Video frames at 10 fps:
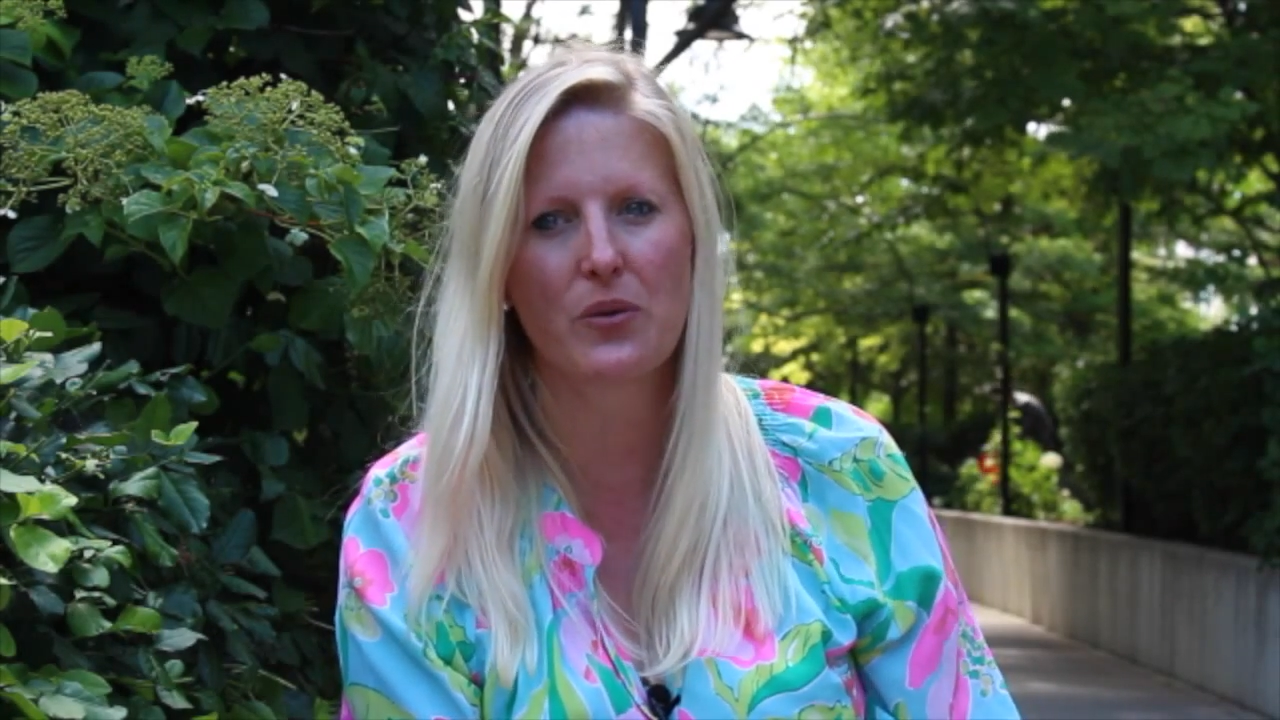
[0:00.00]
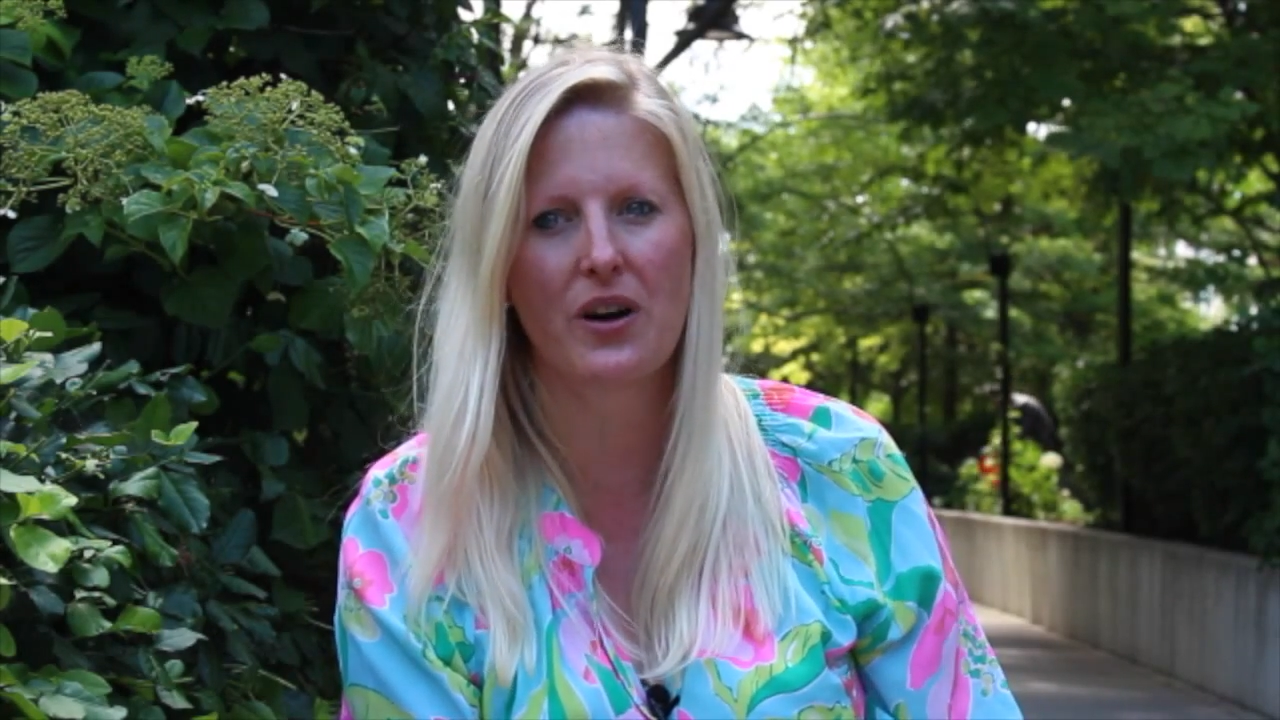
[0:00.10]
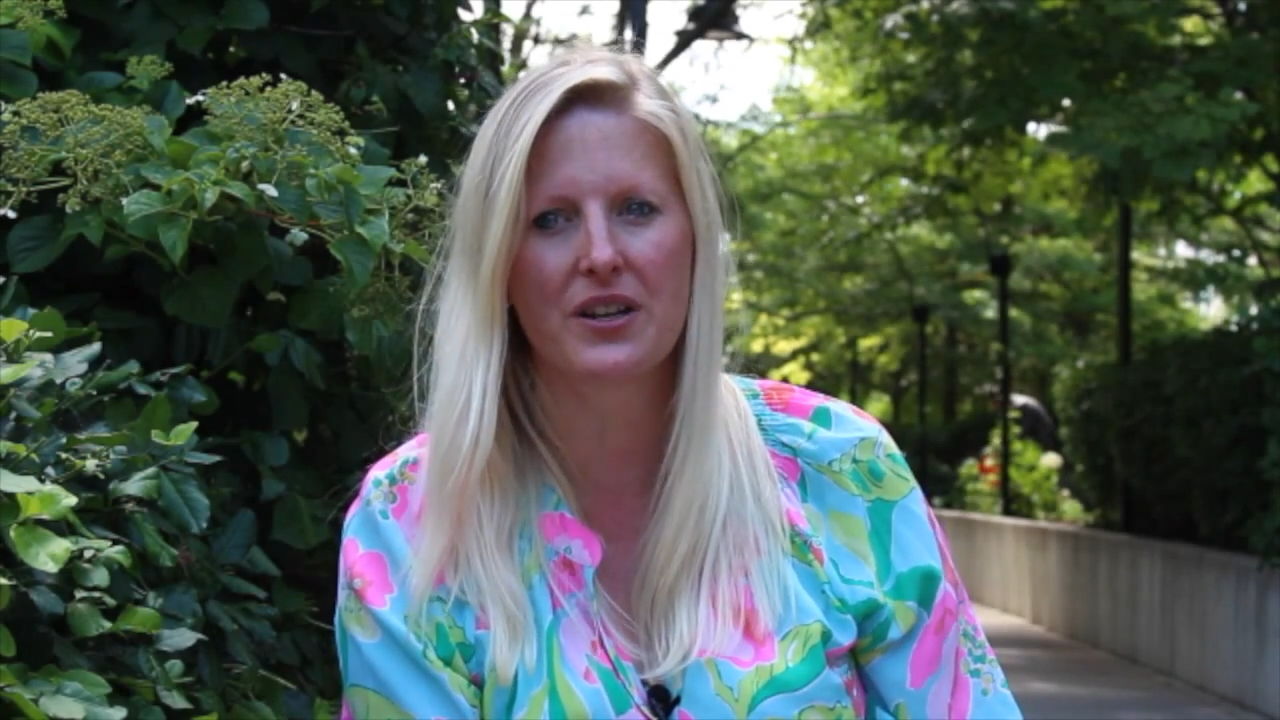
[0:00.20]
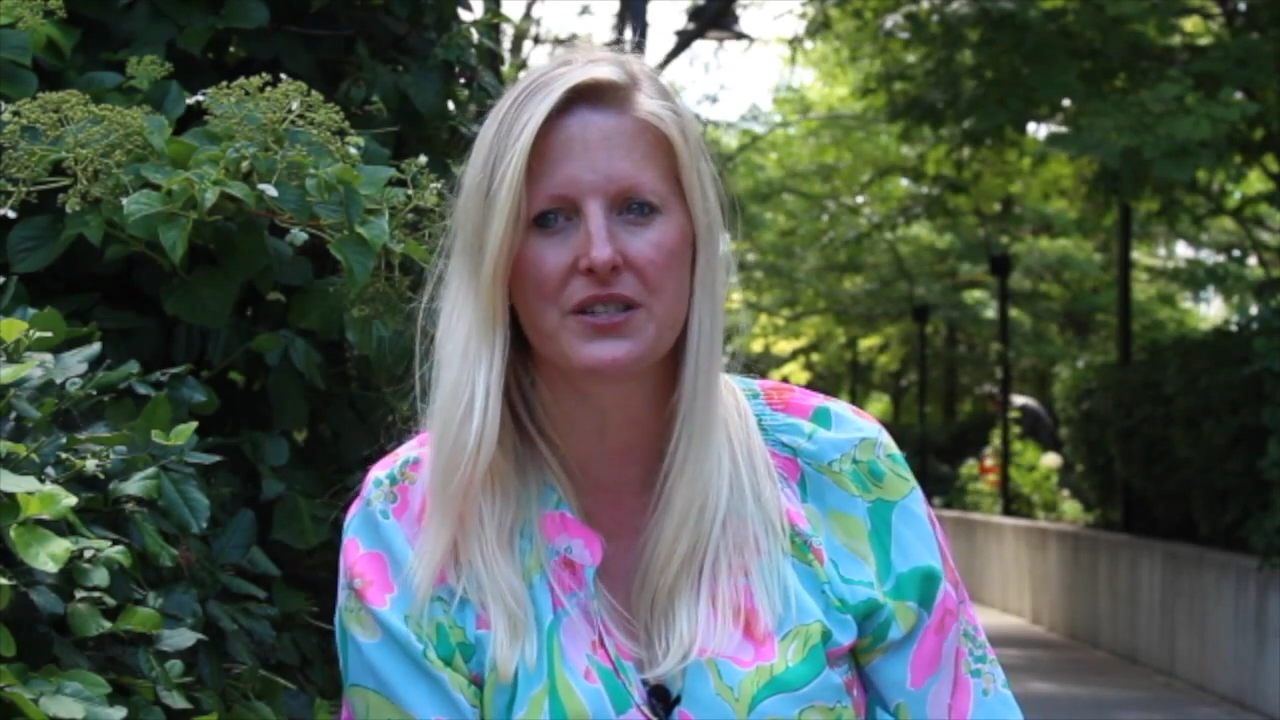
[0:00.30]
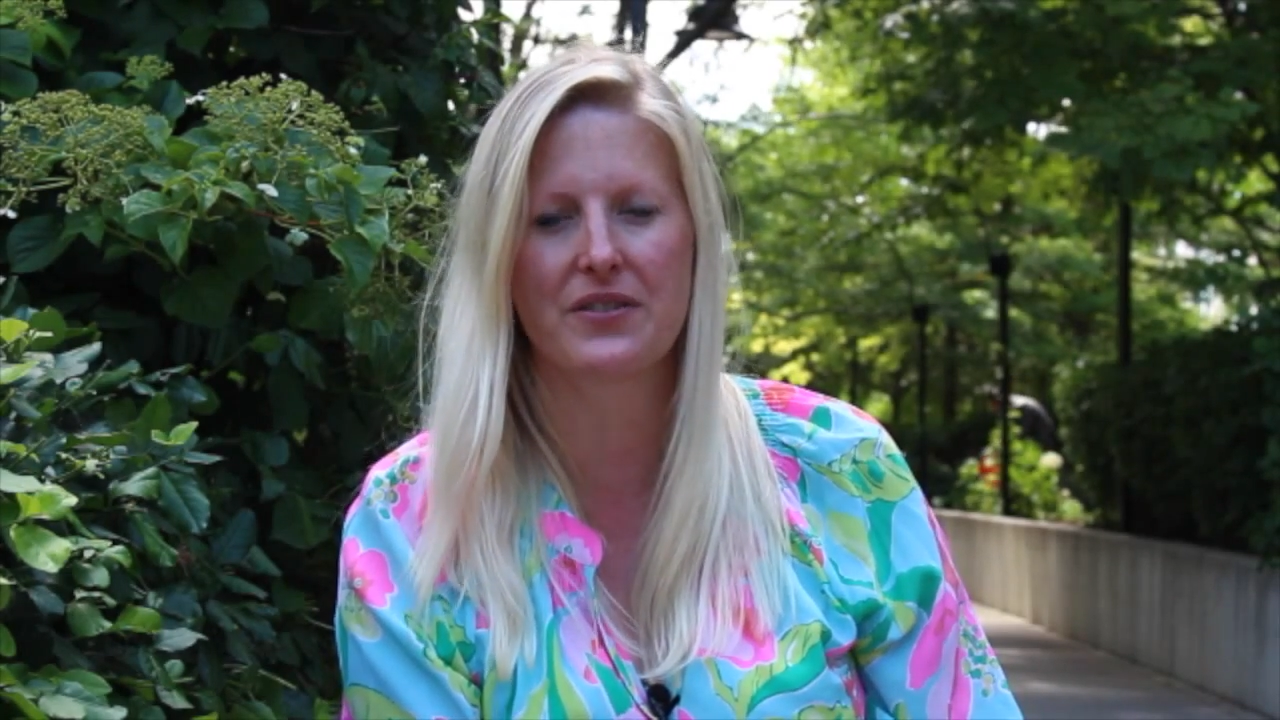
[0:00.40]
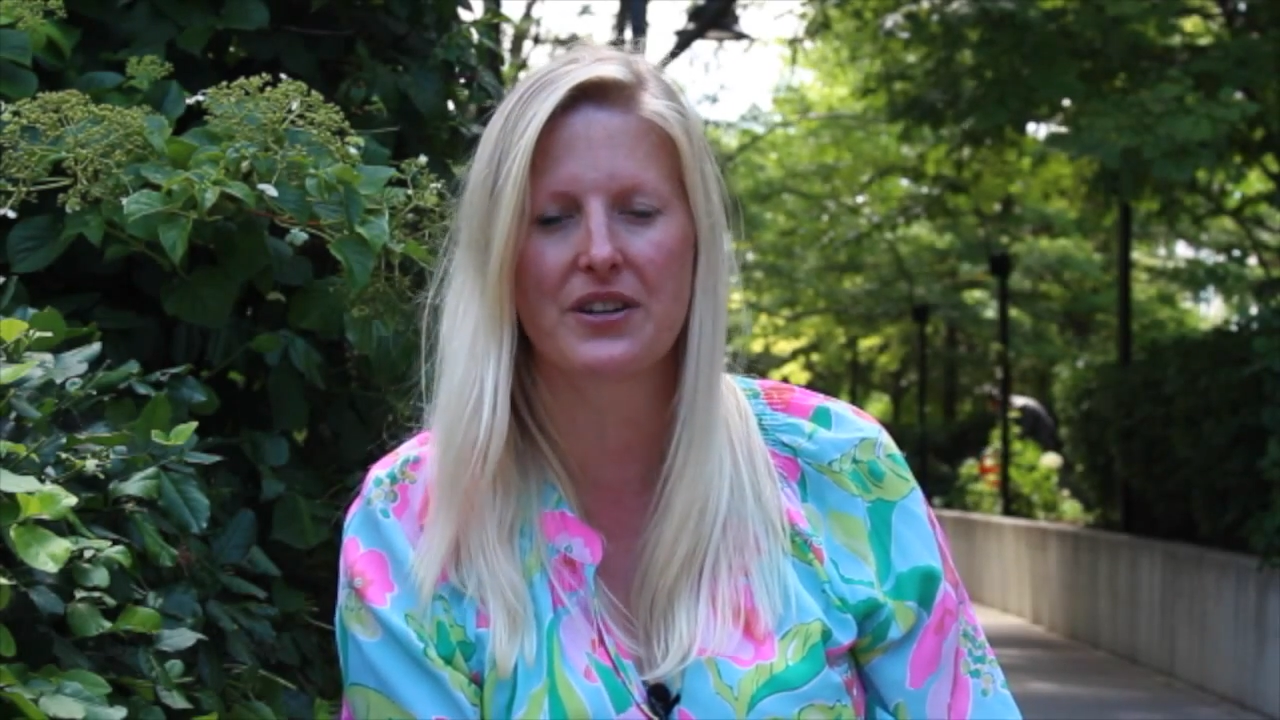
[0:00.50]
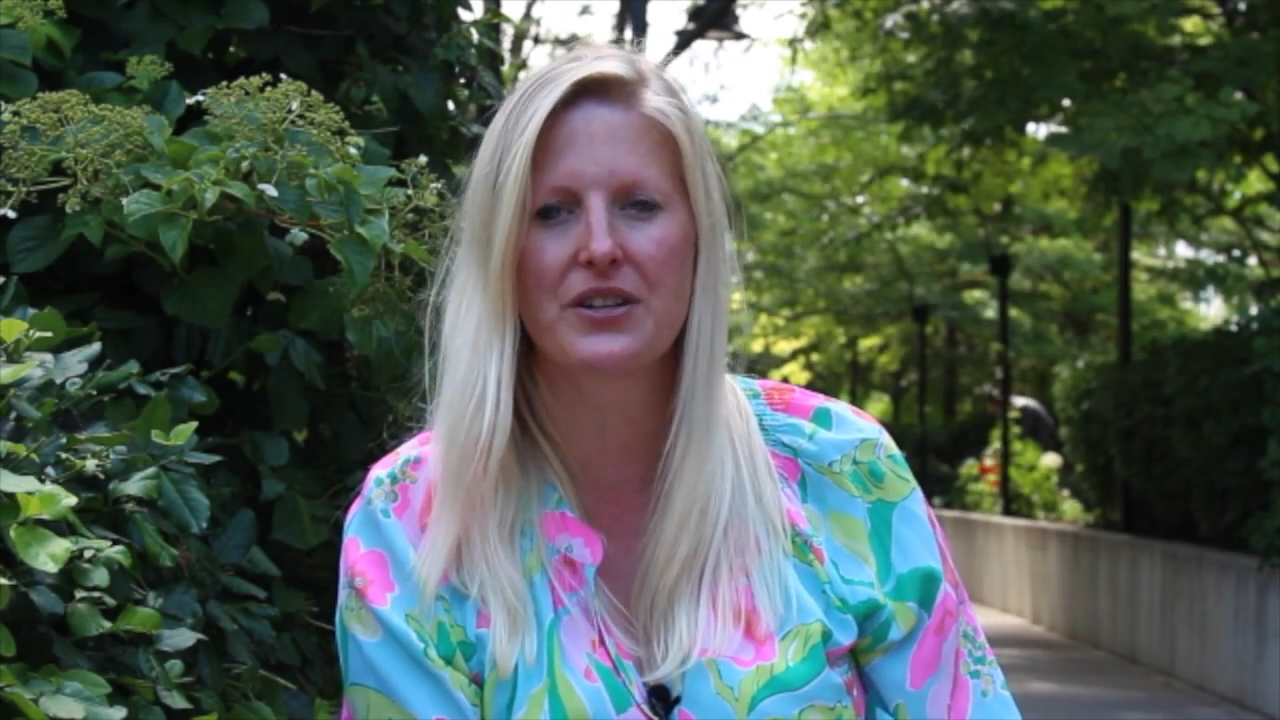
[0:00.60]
wall is a very